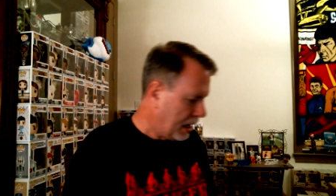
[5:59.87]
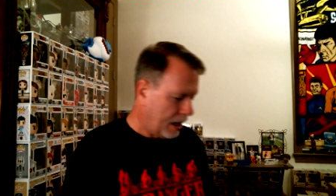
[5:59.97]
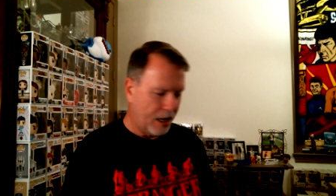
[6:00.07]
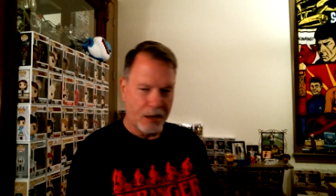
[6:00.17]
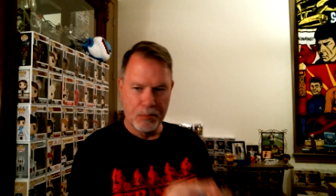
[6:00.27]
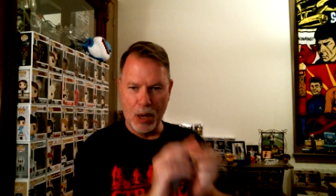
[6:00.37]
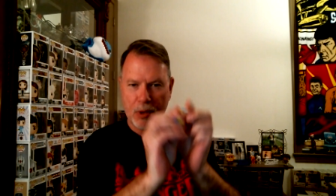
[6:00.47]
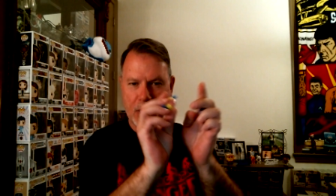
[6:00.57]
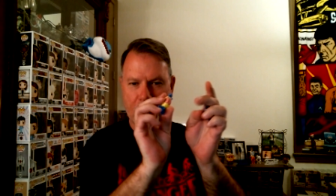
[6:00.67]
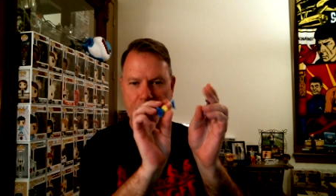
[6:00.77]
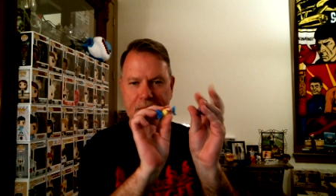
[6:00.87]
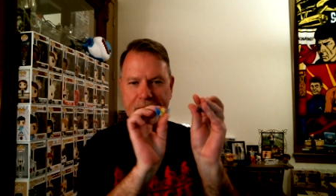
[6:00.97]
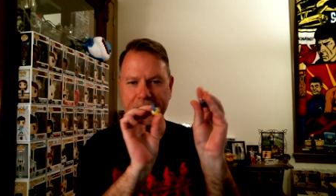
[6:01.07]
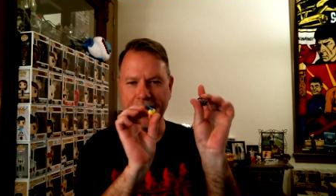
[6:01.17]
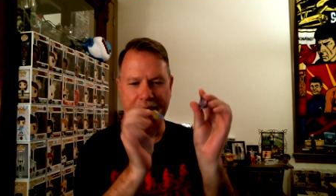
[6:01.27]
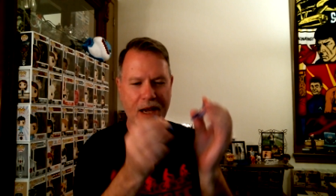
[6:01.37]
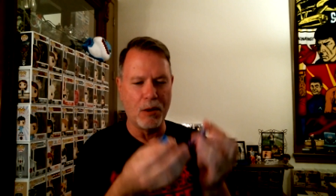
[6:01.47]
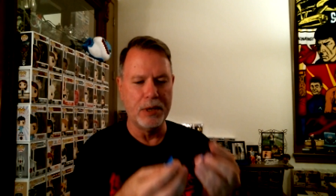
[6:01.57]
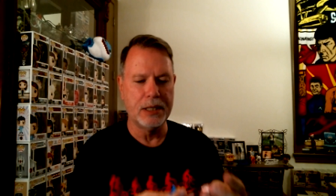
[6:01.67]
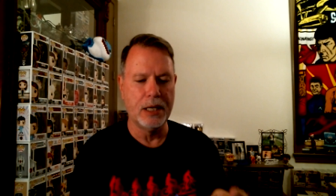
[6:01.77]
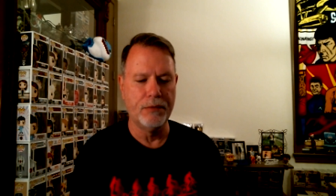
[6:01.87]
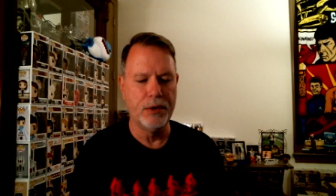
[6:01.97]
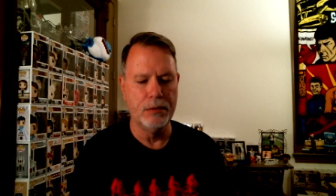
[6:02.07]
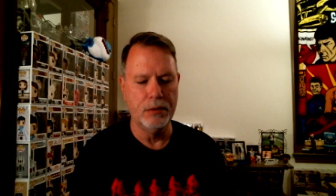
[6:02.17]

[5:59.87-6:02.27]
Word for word: um, bubble gum that they always give you.